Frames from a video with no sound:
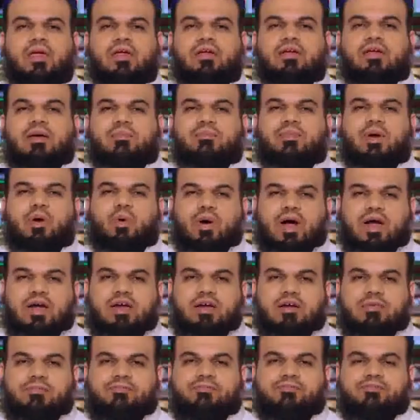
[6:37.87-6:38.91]
Number
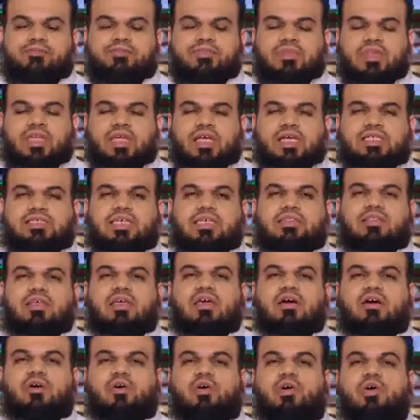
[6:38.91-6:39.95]
one is that they
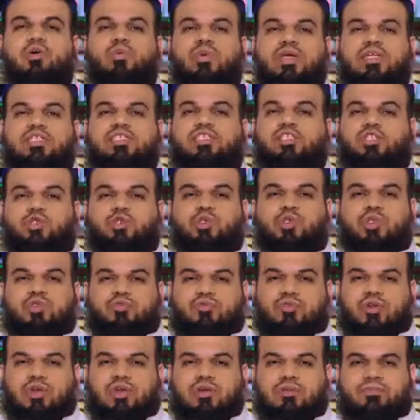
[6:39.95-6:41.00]
are always
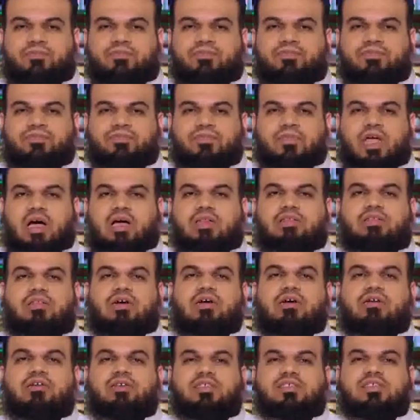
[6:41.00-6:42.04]
truthful.
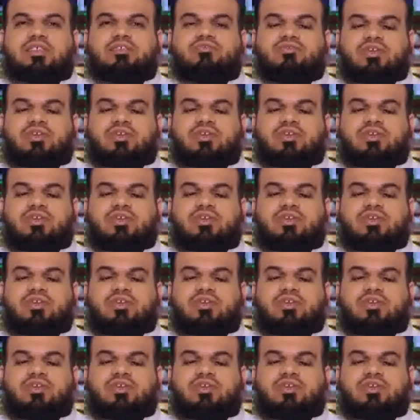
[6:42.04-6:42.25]
Allah doesn't